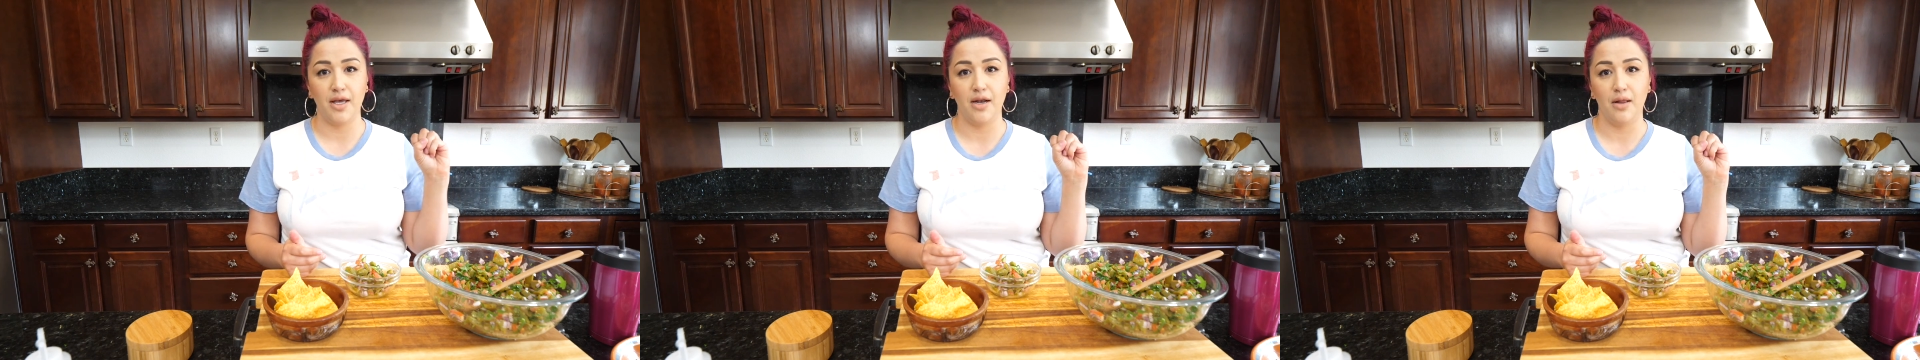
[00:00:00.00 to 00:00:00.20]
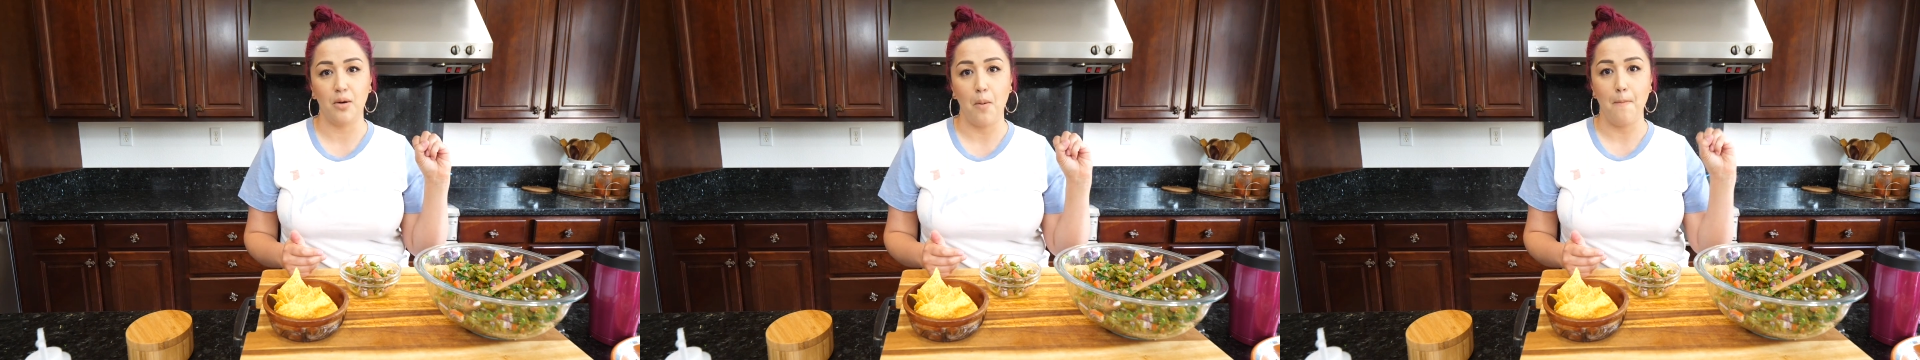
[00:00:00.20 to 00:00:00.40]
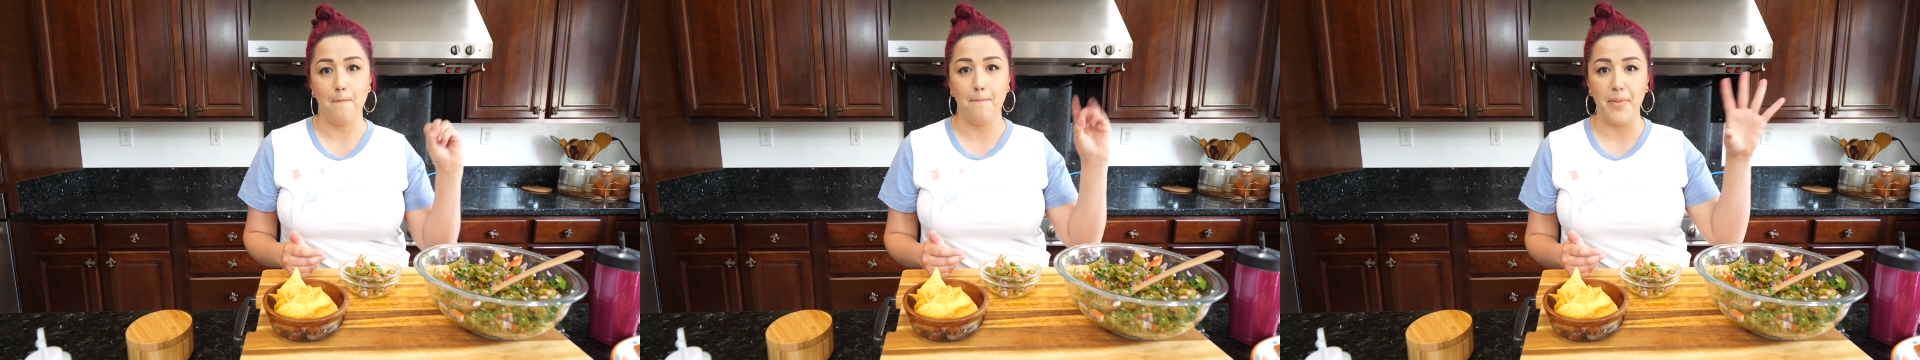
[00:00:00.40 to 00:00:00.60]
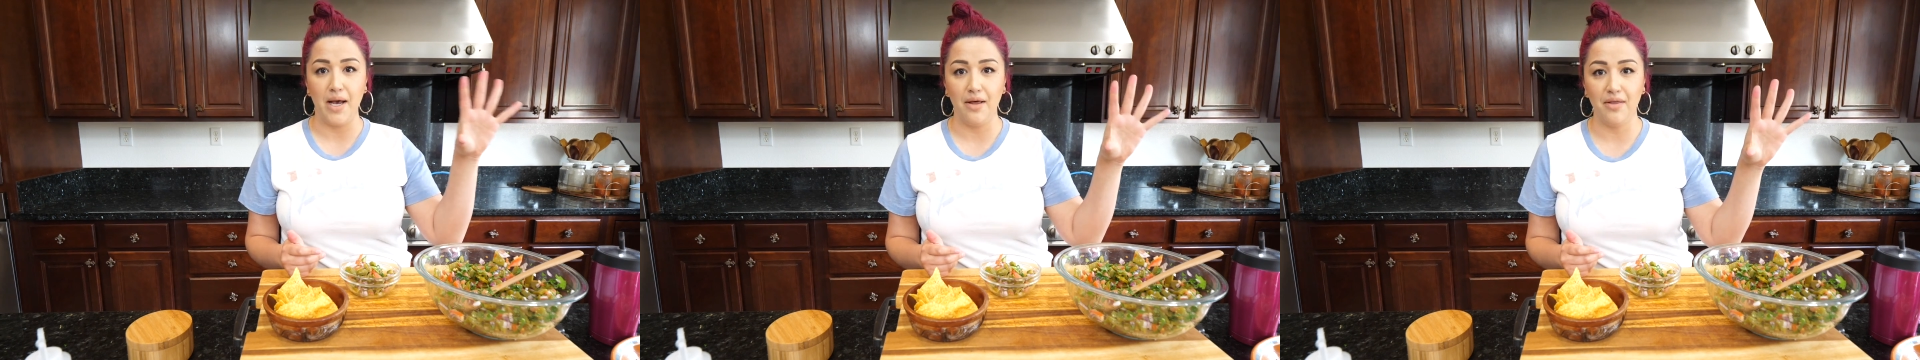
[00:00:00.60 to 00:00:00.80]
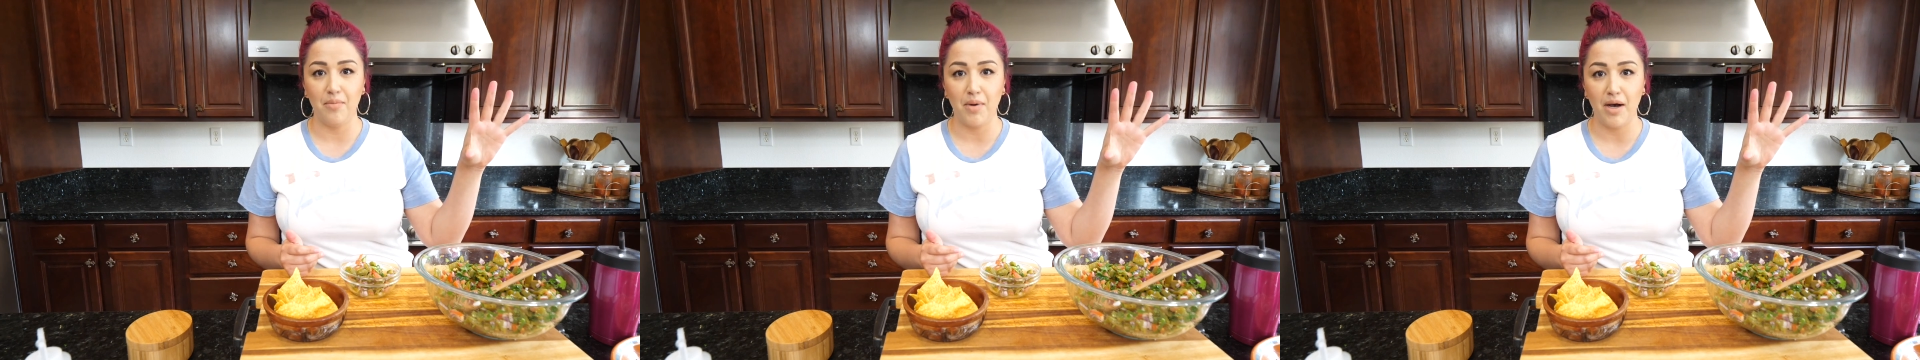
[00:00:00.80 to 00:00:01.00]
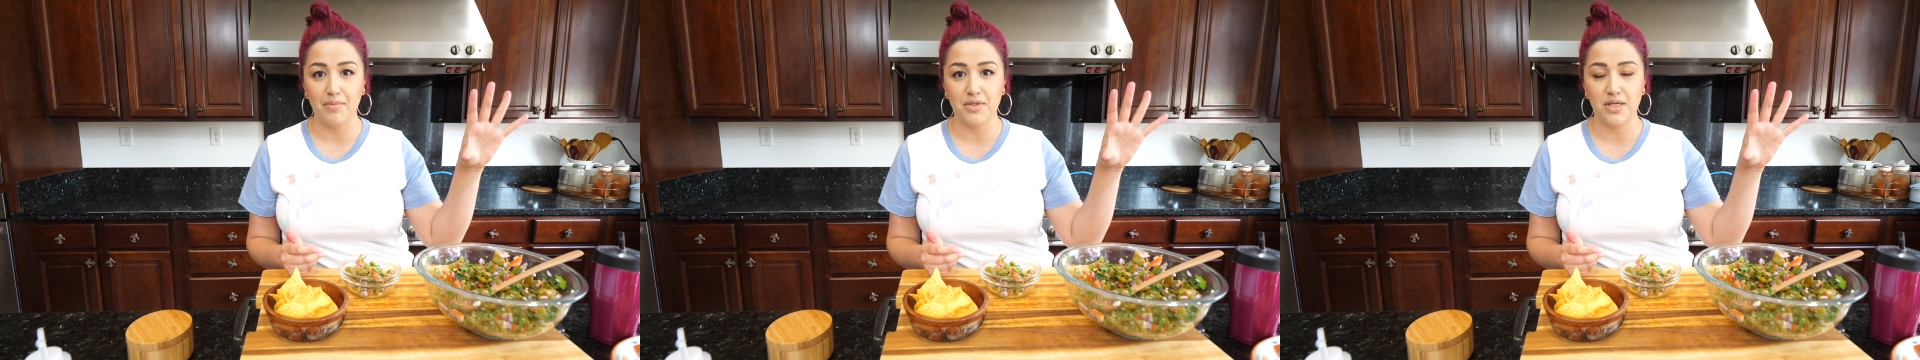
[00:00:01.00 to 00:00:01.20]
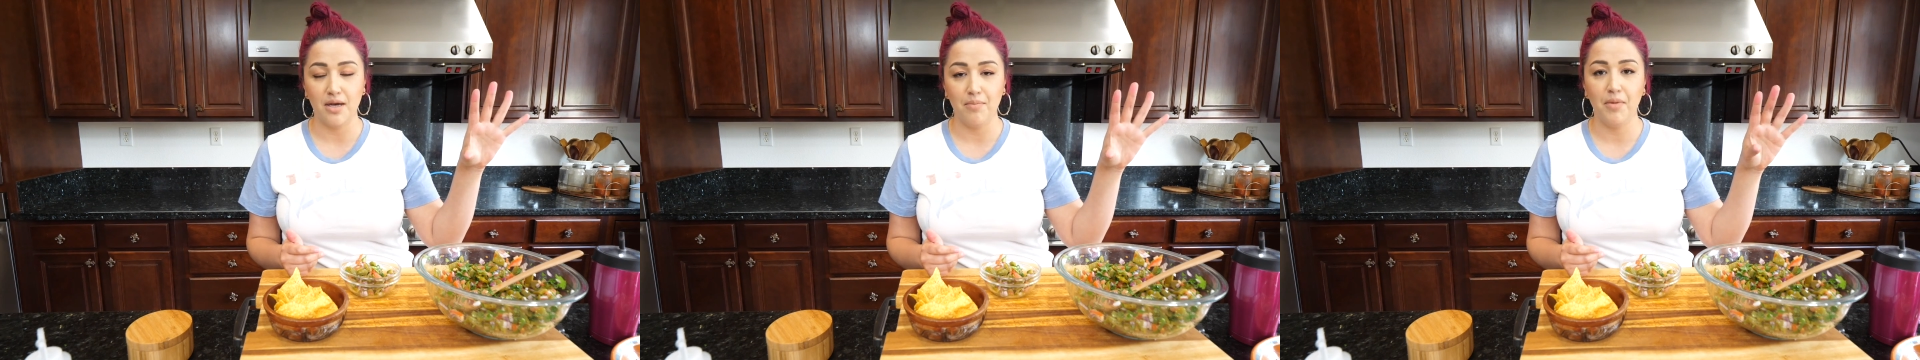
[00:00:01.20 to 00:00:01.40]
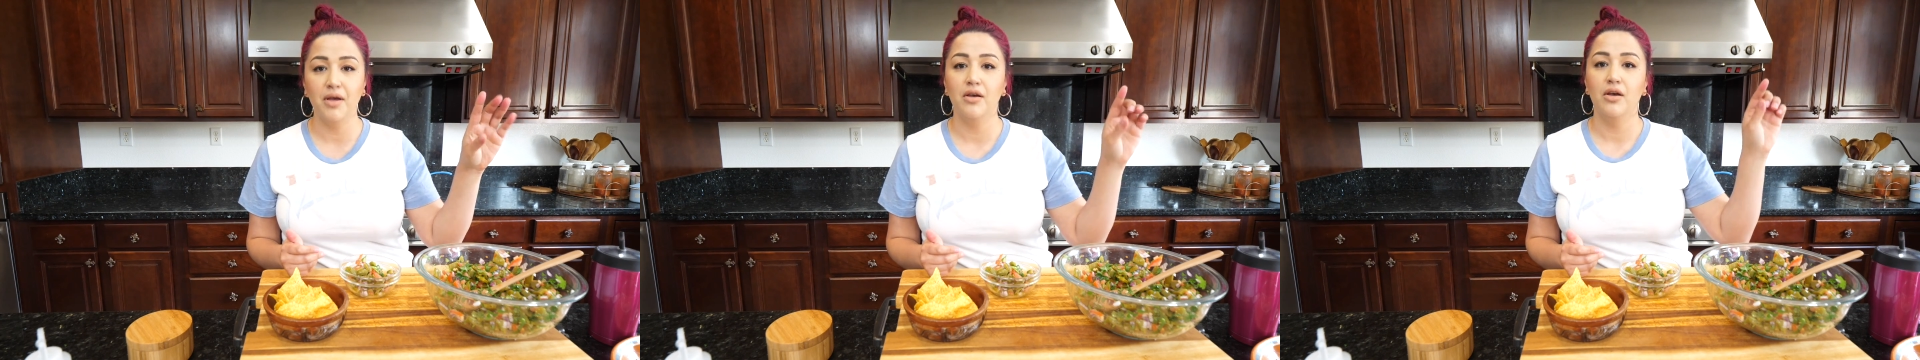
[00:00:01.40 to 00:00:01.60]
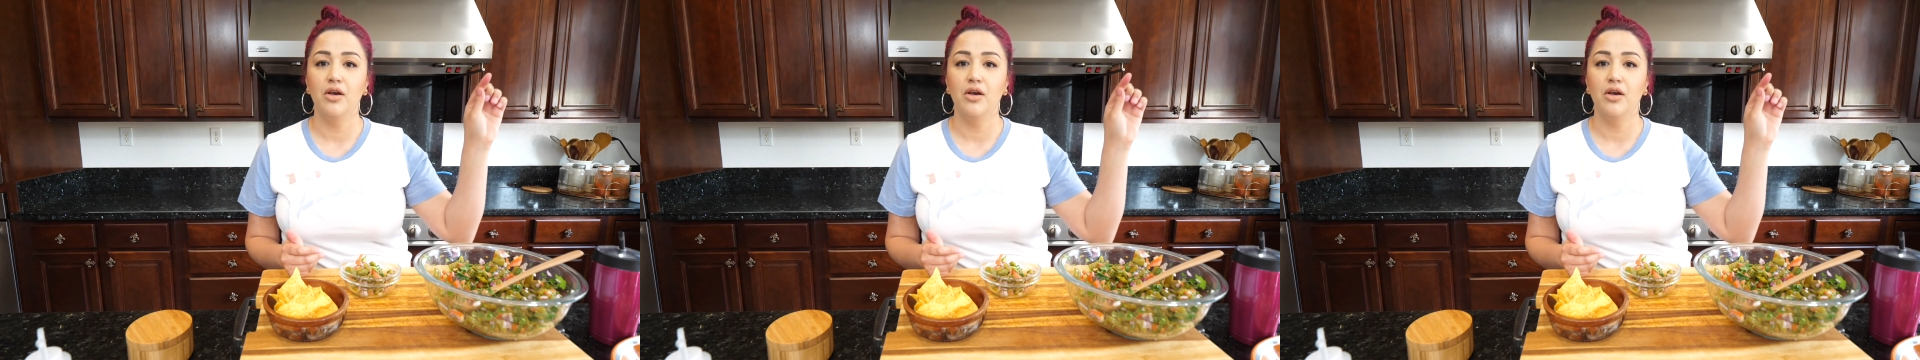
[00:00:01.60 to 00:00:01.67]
get a little bell that pops up.